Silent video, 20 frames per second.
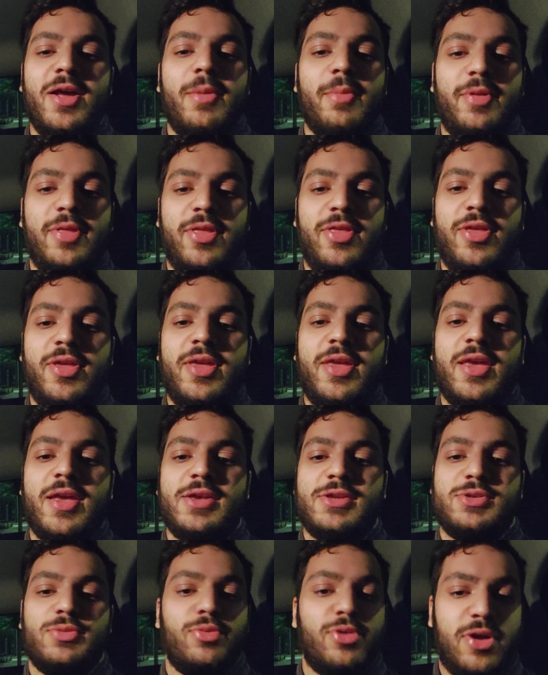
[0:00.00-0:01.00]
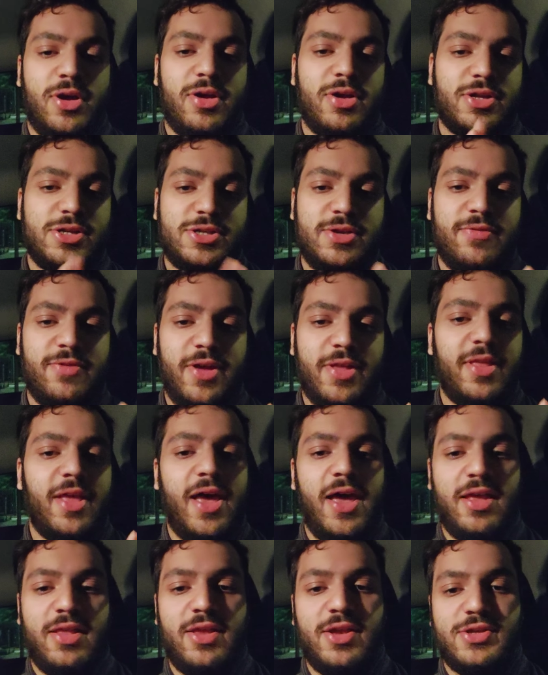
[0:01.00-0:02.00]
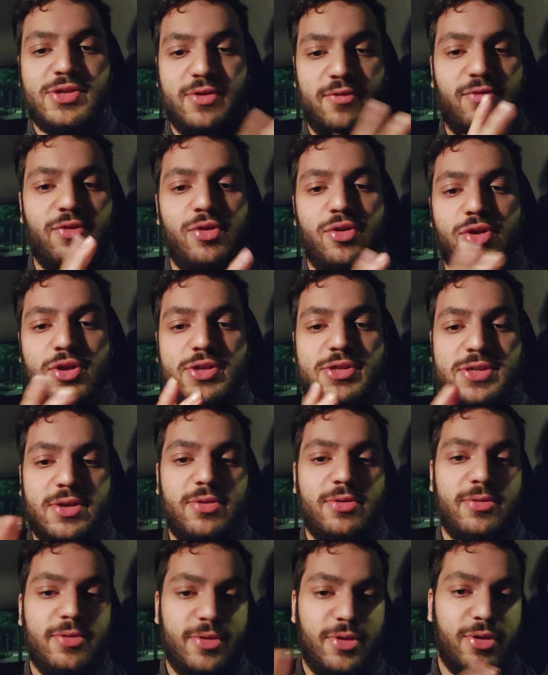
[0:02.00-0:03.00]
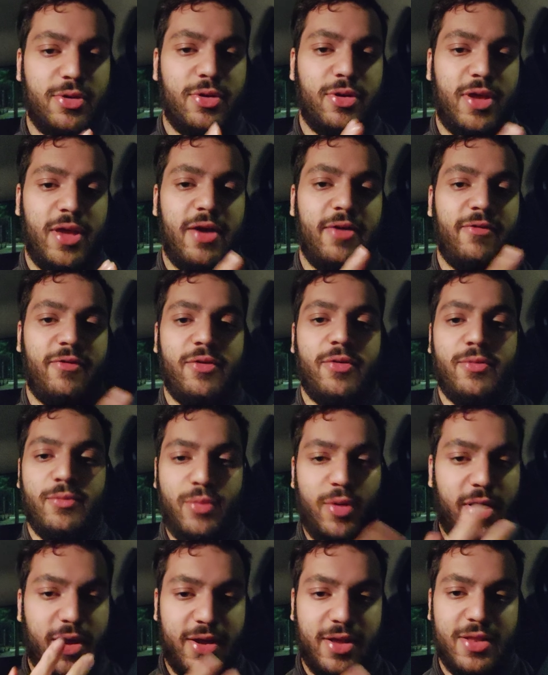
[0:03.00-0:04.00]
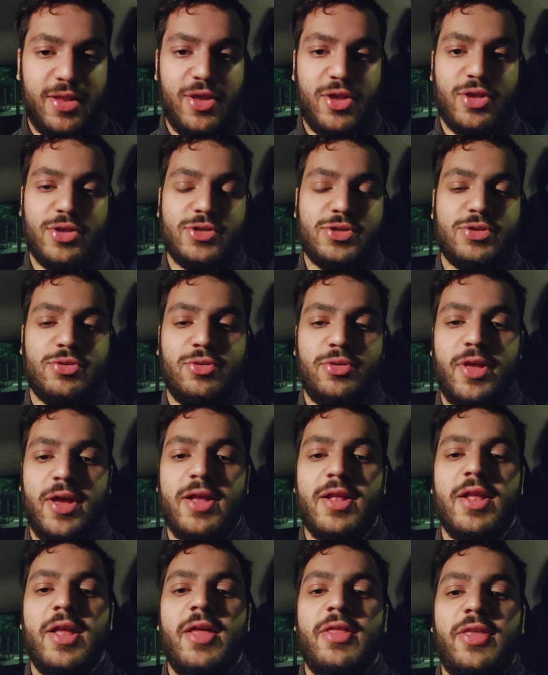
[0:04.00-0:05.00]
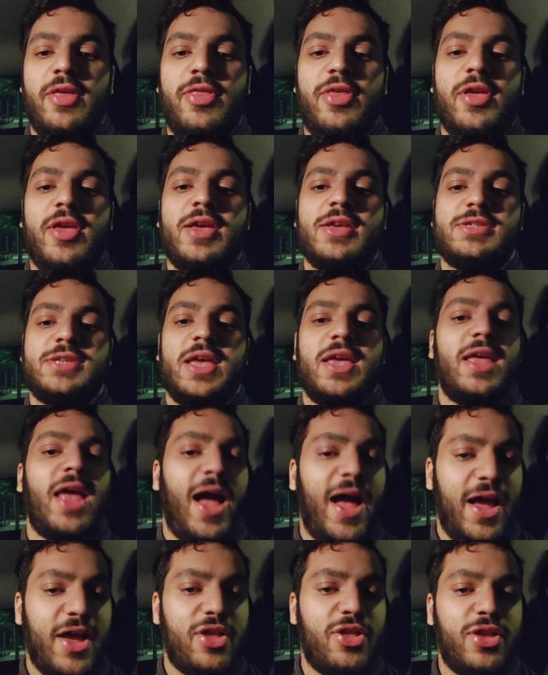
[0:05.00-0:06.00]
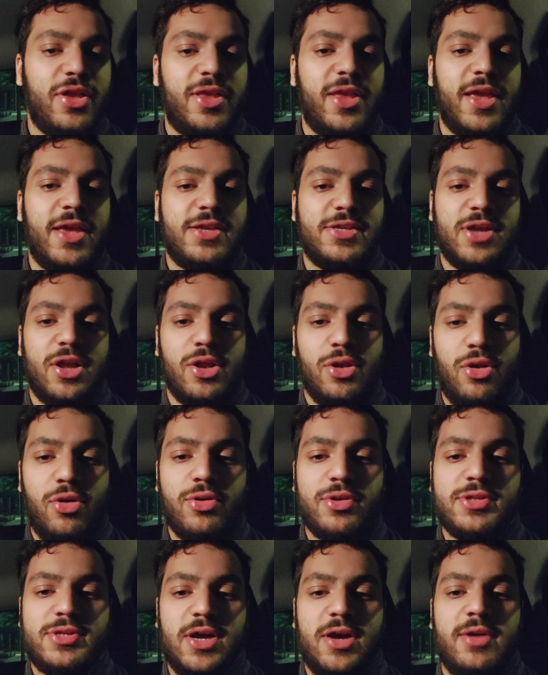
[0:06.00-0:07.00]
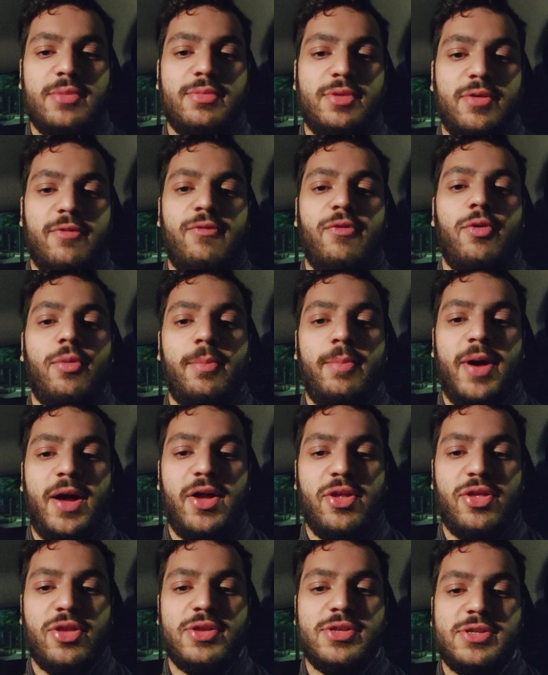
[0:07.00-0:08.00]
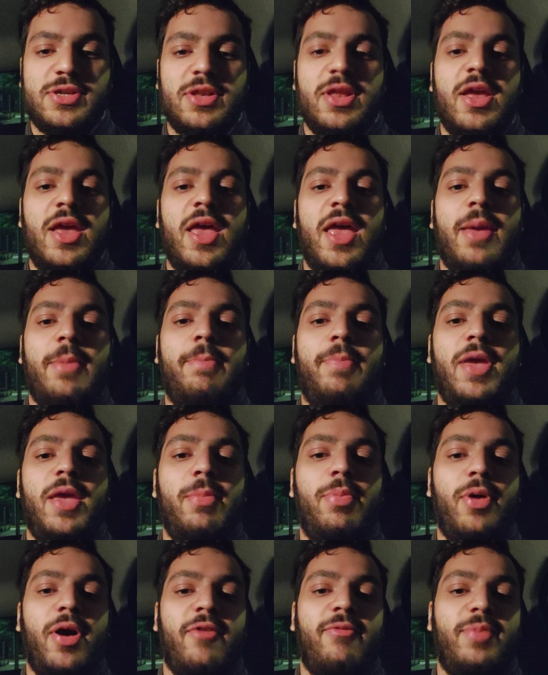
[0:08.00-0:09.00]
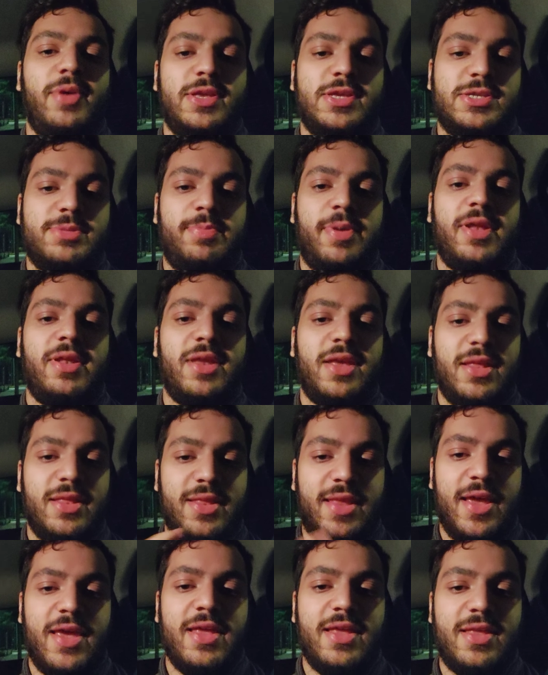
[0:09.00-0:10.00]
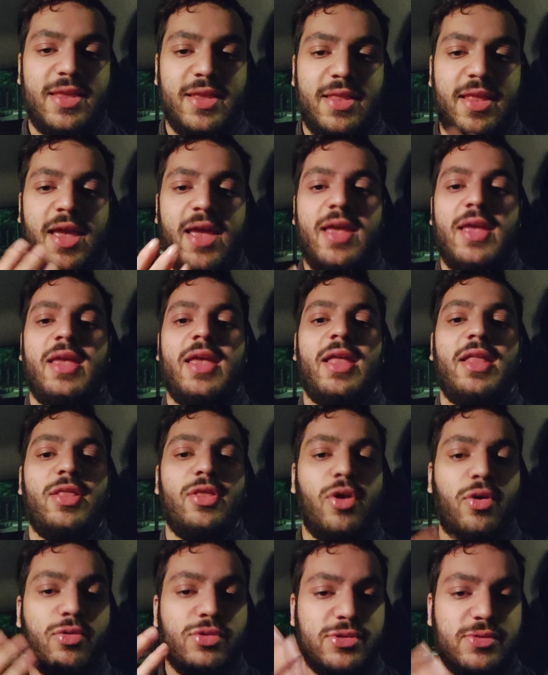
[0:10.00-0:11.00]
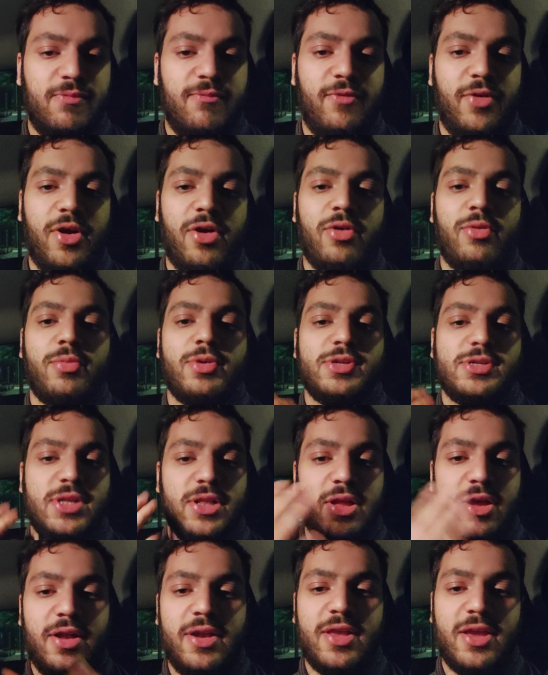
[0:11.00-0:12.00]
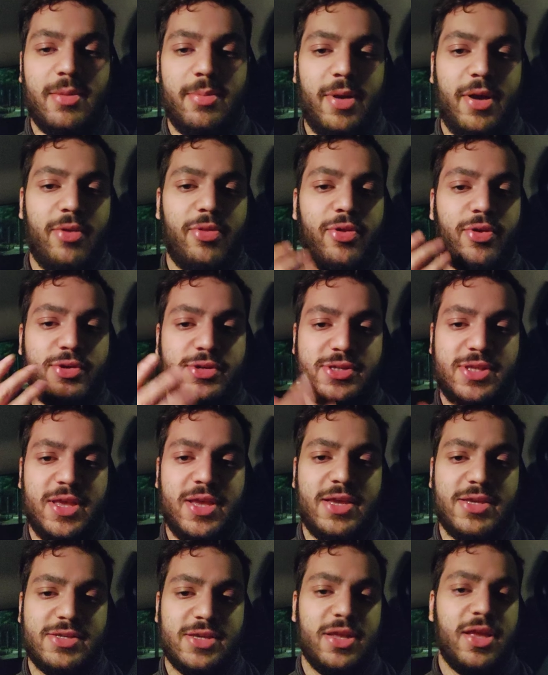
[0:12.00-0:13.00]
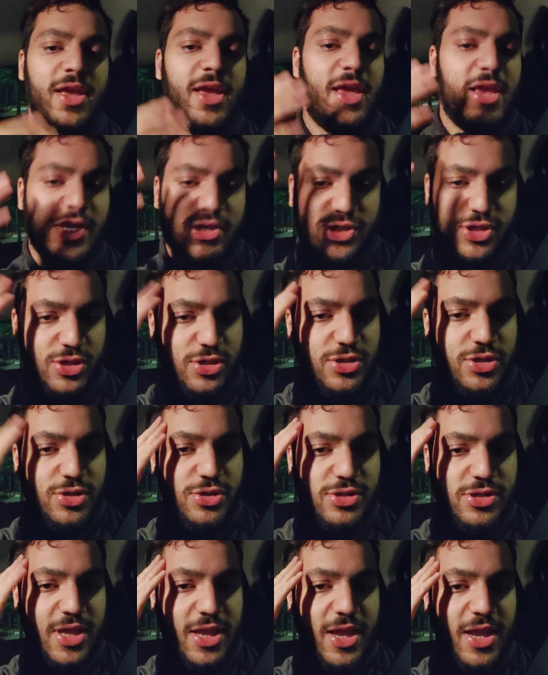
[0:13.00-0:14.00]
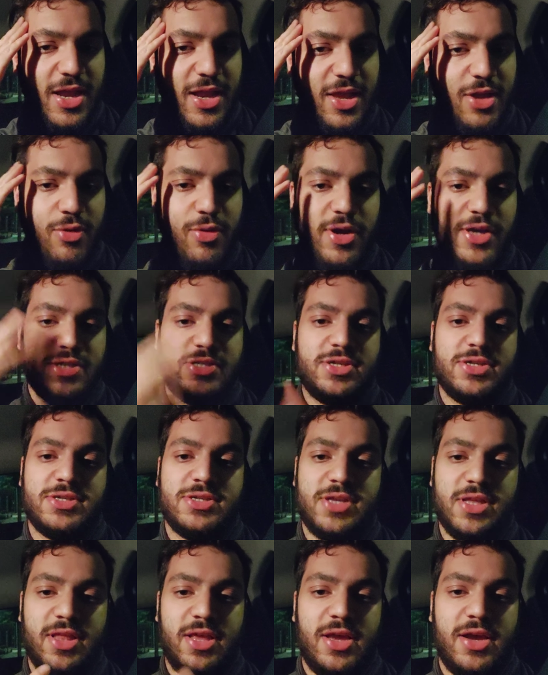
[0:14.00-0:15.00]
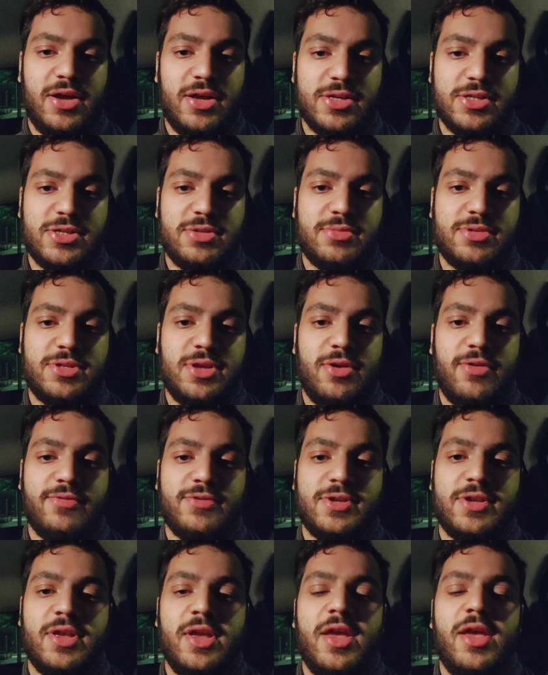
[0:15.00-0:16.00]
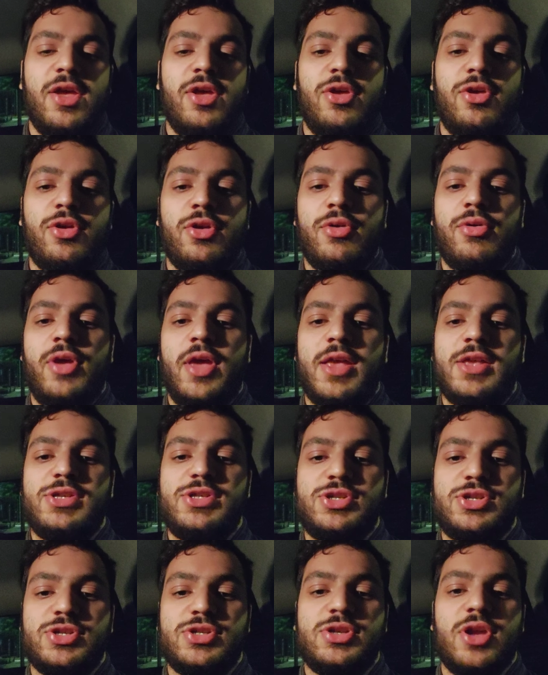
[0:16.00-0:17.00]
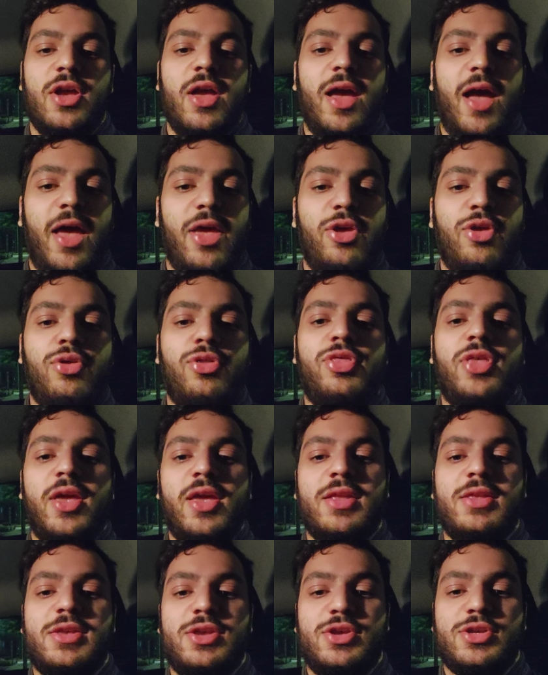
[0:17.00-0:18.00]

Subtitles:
But the thing is, regardless of like the ethics of you should still, you know, care for rare conditions and all that, the thing is it actually takes a long time to form passions, and people have been spending day to day in those environments learning about those things, and it's just those niggly questions that they ask themselves, and you know, it's just, you think to